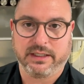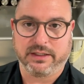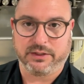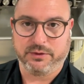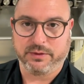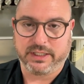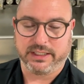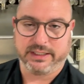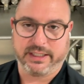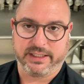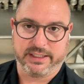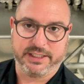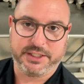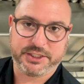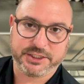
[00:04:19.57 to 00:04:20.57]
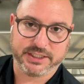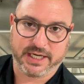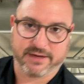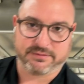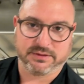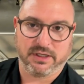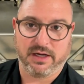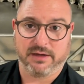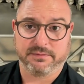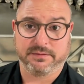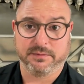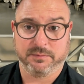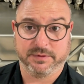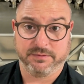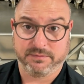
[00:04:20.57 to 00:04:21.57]
you can get each shaft off,
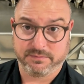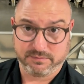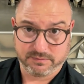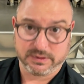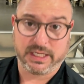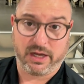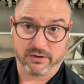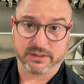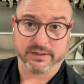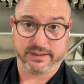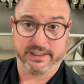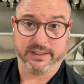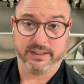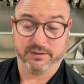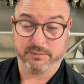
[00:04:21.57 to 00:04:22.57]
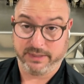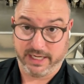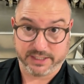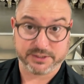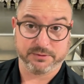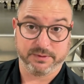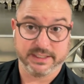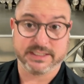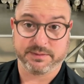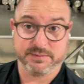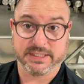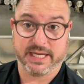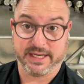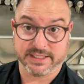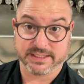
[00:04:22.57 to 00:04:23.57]
and we've calculated it. We actually ran some
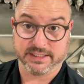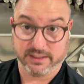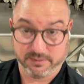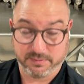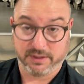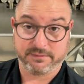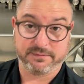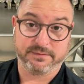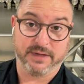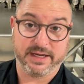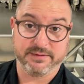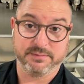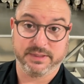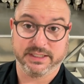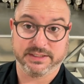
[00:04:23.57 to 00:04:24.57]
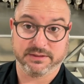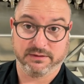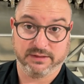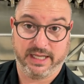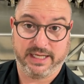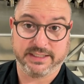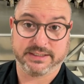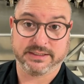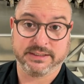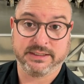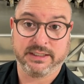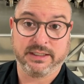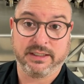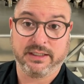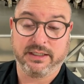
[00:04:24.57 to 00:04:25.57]
tests in about 5 minutes or less.
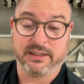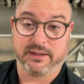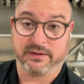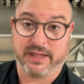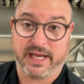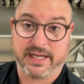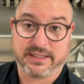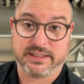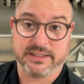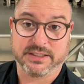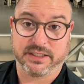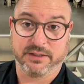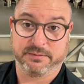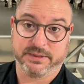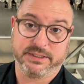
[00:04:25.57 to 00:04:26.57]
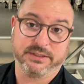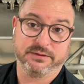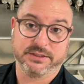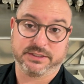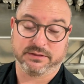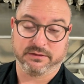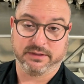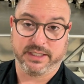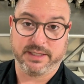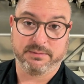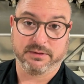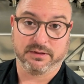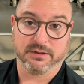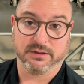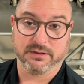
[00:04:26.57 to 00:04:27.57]
Now that is going to reduce your
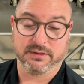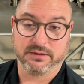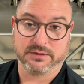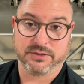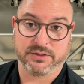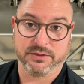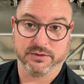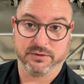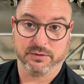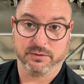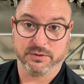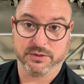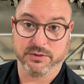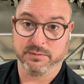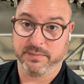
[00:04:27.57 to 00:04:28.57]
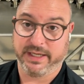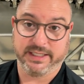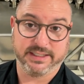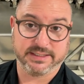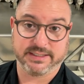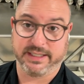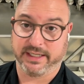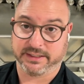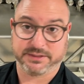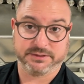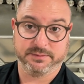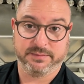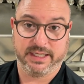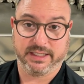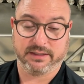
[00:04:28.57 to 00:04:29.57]
labor to do maintenance tasks
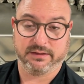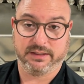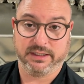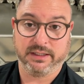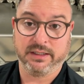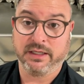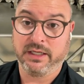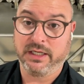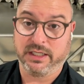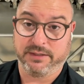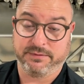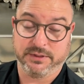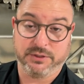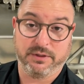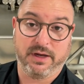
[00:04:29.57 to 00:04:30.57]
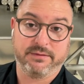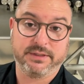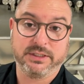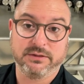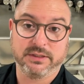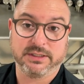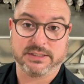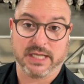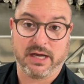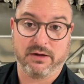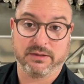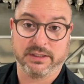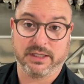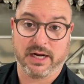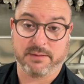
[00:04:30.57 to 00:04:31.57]
dramatically. If you do have a unit
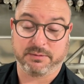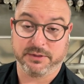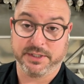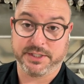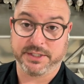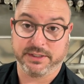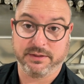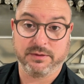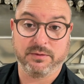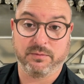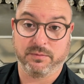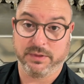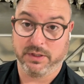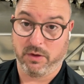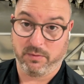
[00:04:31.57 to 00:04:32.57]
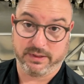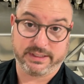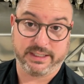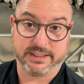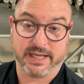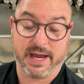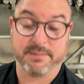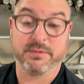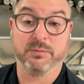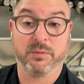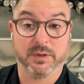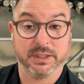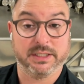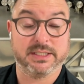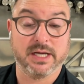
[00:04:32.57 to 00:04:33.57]
down in operation, we don't want that to happen.
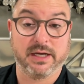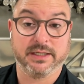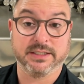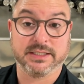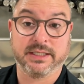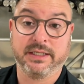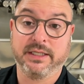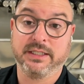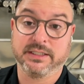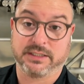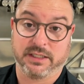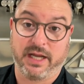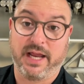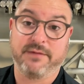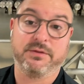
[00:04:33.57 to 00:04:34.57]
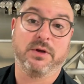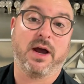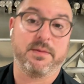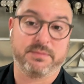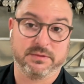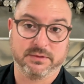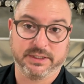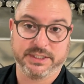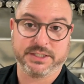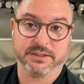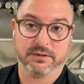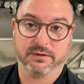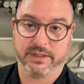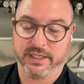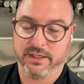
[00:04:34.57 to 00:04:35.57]
When it does, it's going to have you
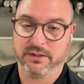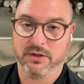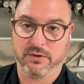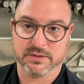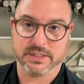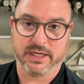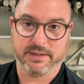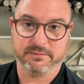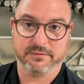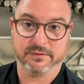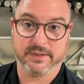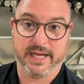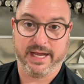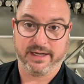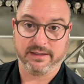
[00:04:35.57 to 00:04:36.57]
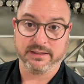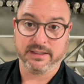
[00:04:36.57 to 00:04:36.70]
operational in no time flat.